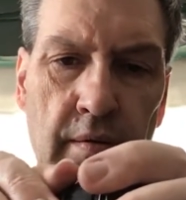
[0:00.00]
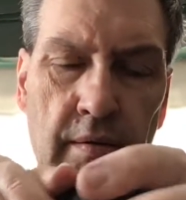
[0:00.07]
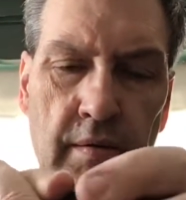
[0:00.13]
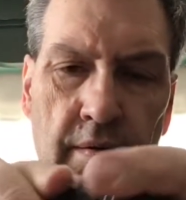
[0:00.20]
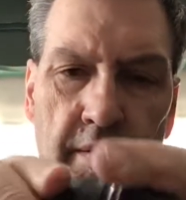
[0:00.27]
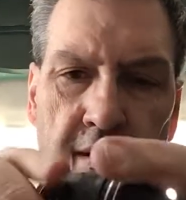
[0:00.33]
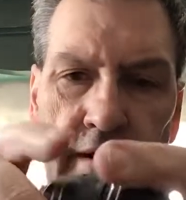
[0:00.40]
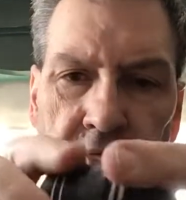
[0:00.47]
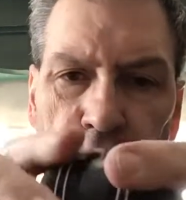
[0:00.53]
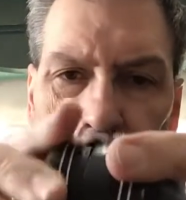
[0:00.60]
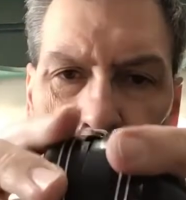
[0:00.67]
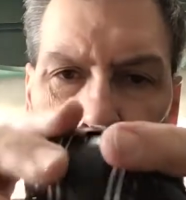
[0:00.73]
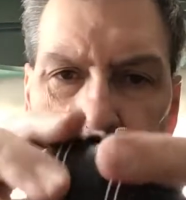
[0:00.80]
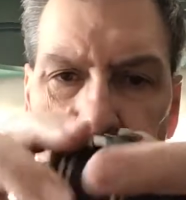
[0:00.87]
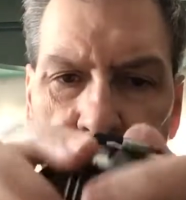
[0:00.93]
All right,
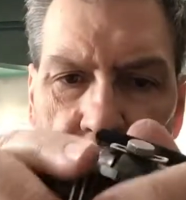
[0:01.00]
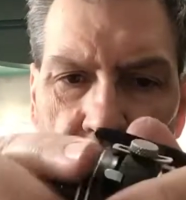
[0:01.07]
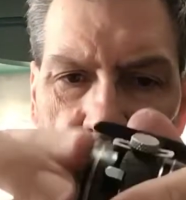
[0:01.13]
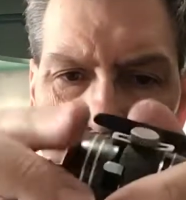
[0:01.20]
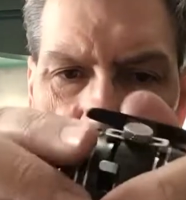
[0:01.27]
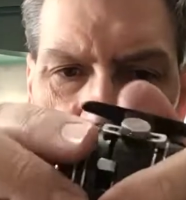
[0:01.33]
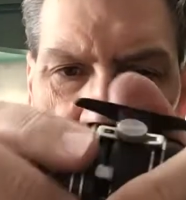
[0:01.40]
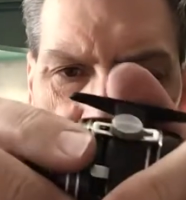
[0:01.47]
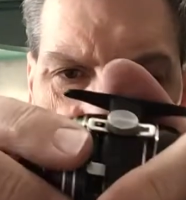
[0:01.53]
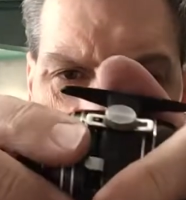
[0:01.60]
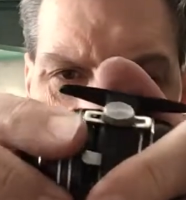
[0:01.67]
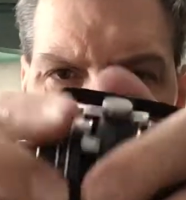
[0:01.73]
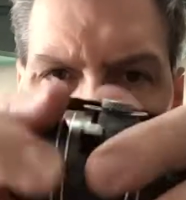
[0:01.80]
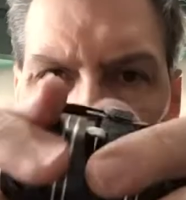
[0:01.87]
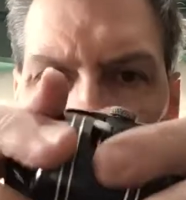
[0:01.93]
and
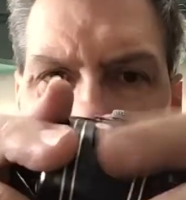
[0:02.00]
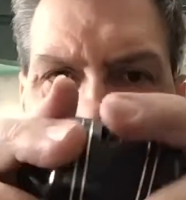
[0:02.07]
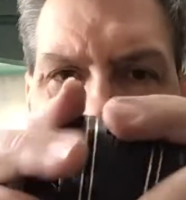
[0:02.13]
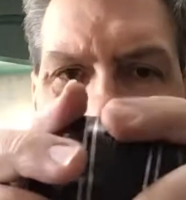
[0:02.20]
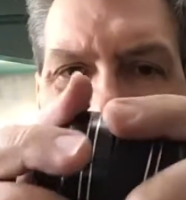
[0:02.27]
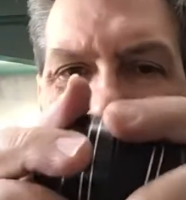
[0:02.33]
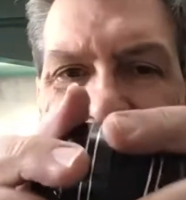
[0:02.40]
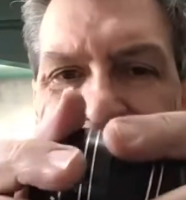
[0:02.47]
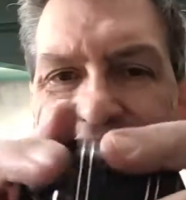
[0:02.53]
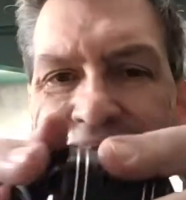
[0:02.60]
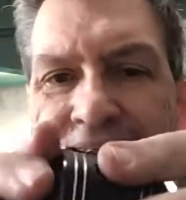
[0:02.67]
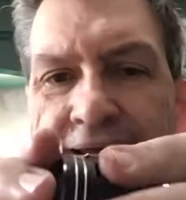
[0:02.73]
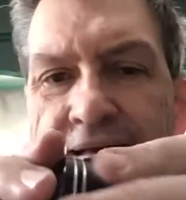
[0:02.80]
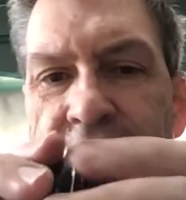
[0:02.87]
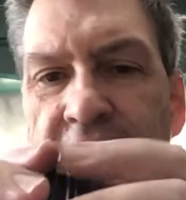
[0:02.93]

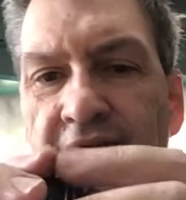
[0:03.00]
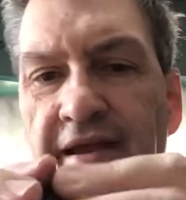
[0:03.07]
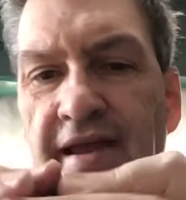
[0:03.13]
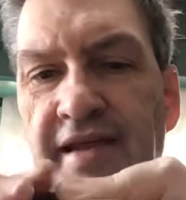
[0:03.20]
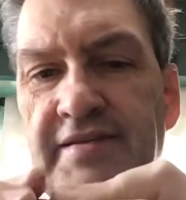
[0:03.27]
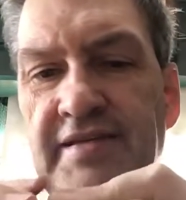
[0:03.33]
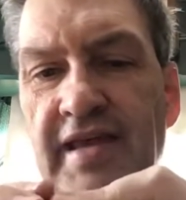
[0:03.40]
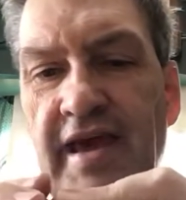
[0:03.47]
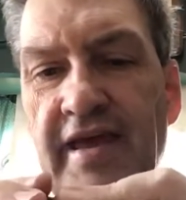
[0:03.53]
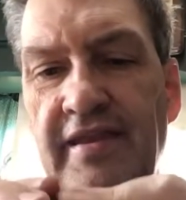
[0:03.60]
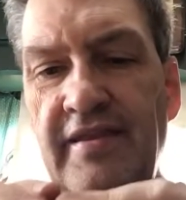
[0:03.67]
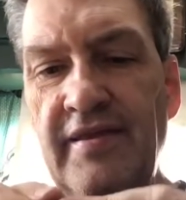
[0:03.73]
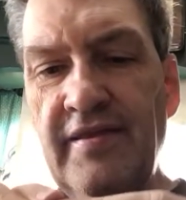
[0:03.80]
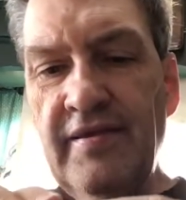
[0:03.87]
like I said,